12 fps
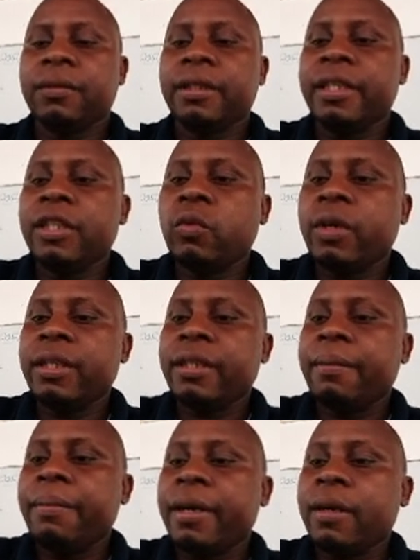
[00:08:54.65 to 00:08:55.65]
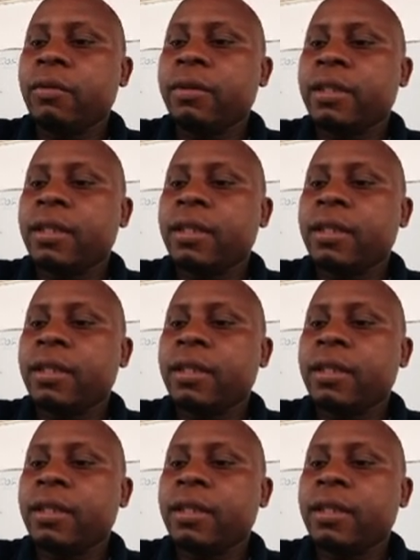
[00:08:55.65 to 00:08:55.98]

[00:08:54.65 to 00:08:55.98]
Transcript: This one is about